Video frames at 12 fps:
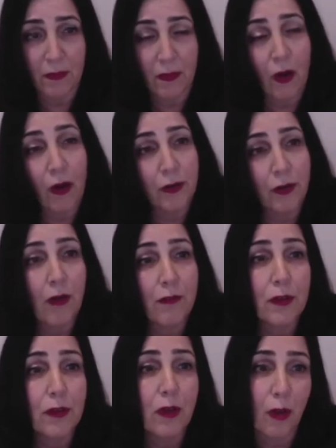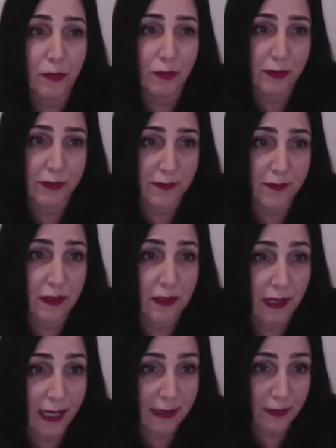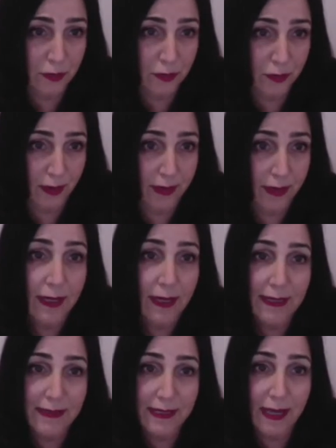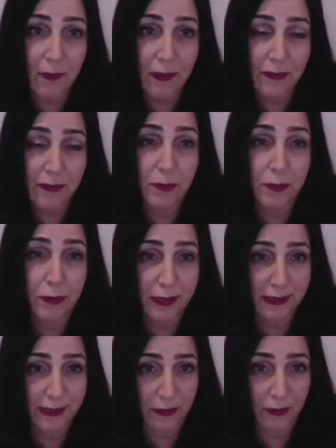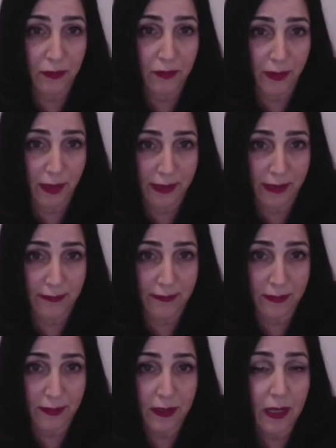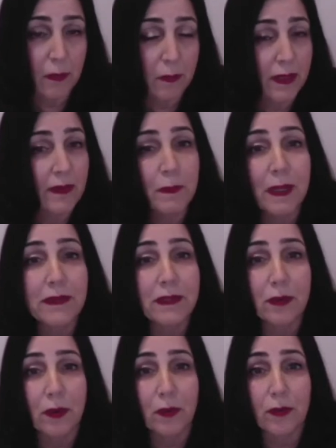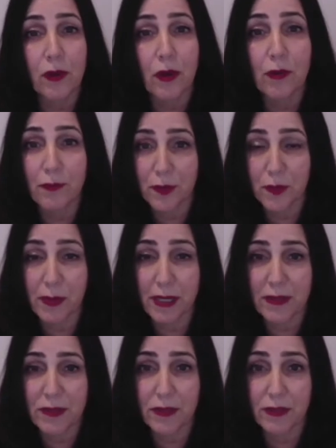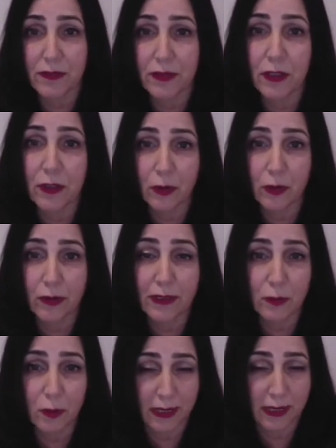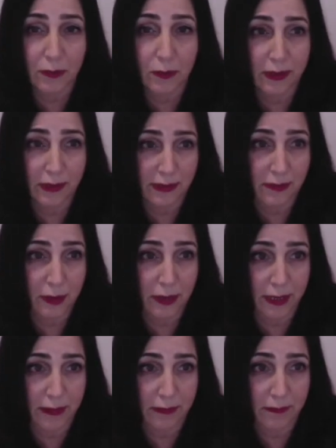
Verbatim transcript: Our novel ulcerative colitis drug has now entered preclinical studies, and we expect to dose our first patients in early 2023.